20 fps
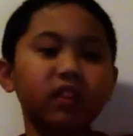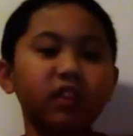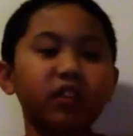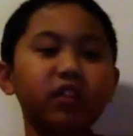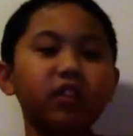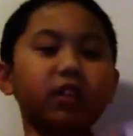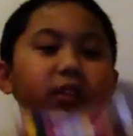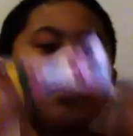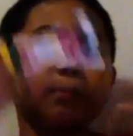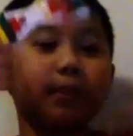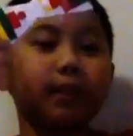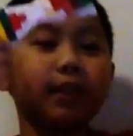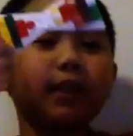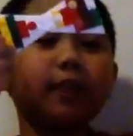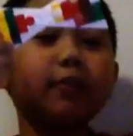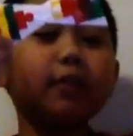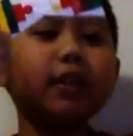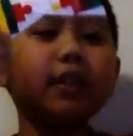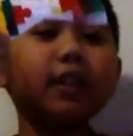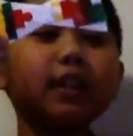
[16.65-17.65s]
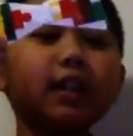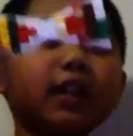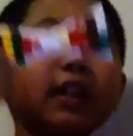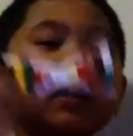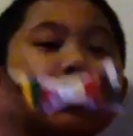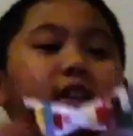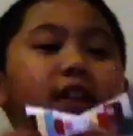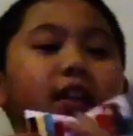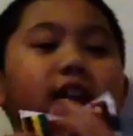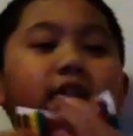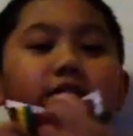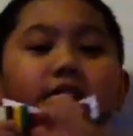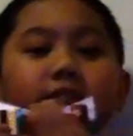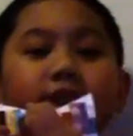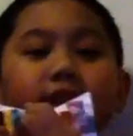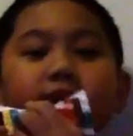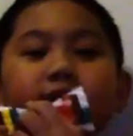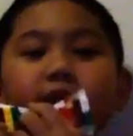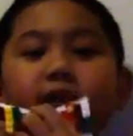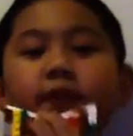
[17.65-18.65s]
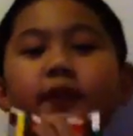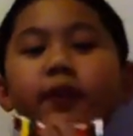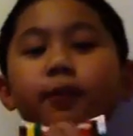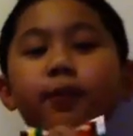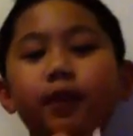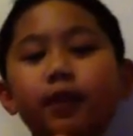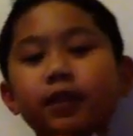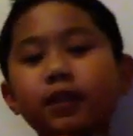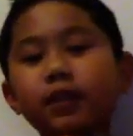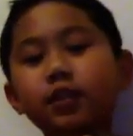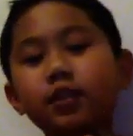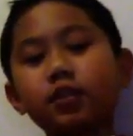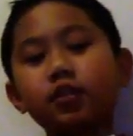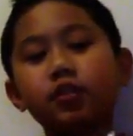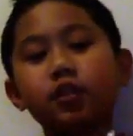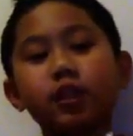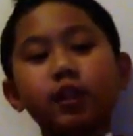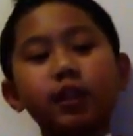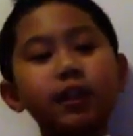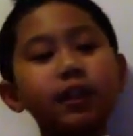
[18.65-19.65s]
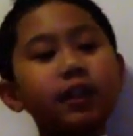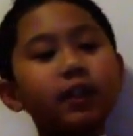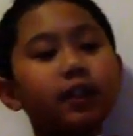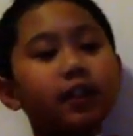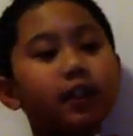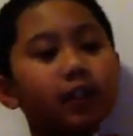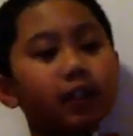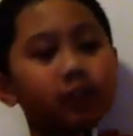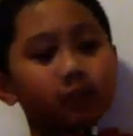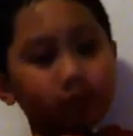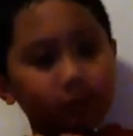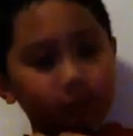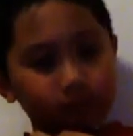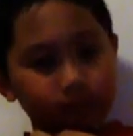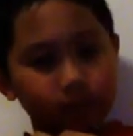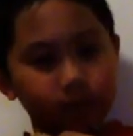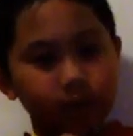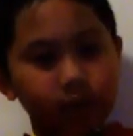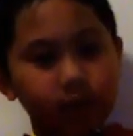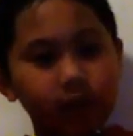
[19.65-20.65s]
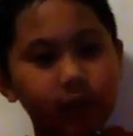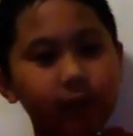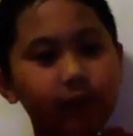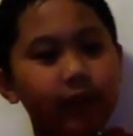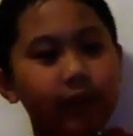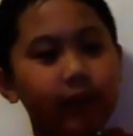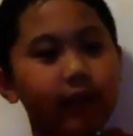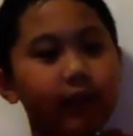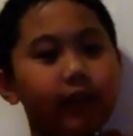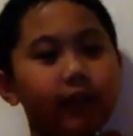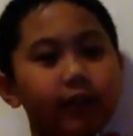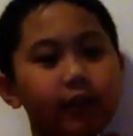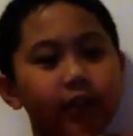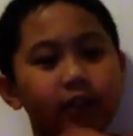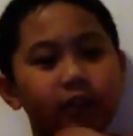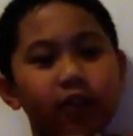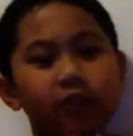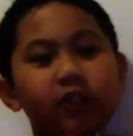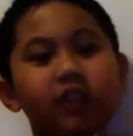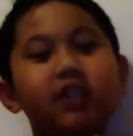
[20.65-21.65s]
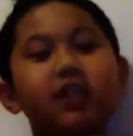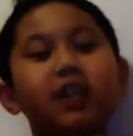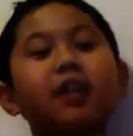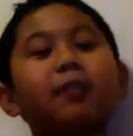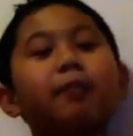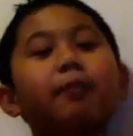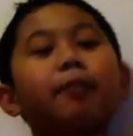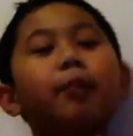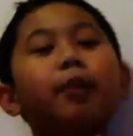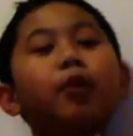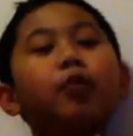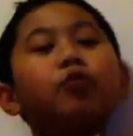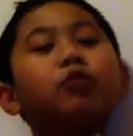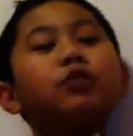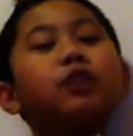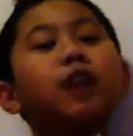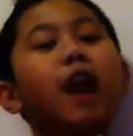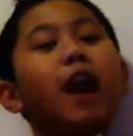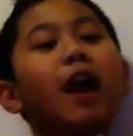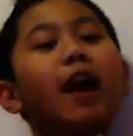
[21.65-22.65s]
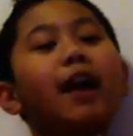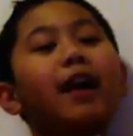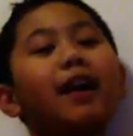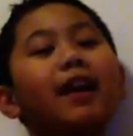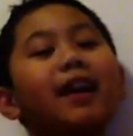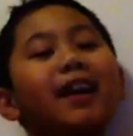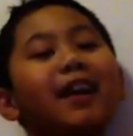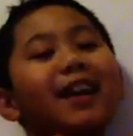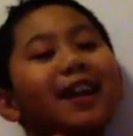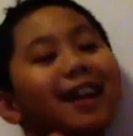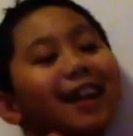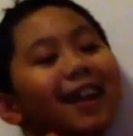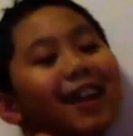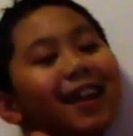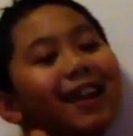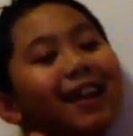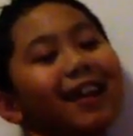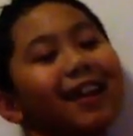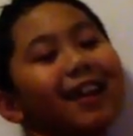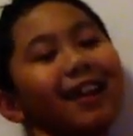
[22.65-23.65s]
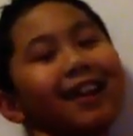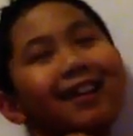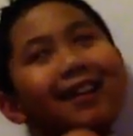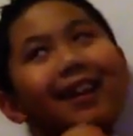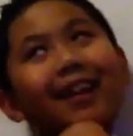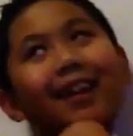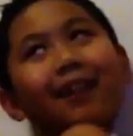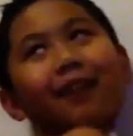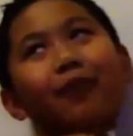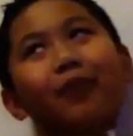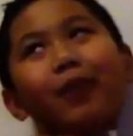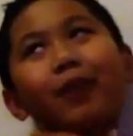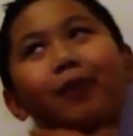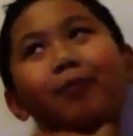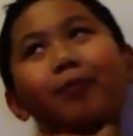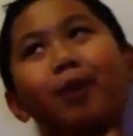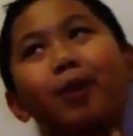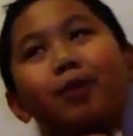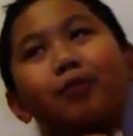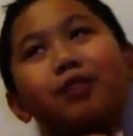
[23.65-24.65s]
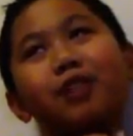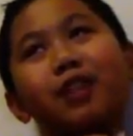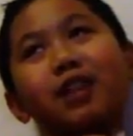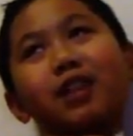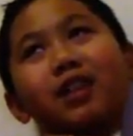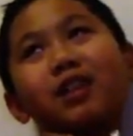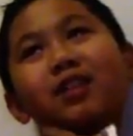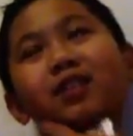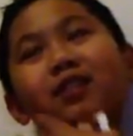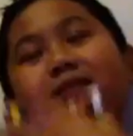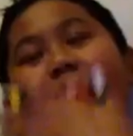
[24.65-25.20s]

you can play with it and unless if you put a string, you can put it right here so it's like a bow tie. Like a real bow tie.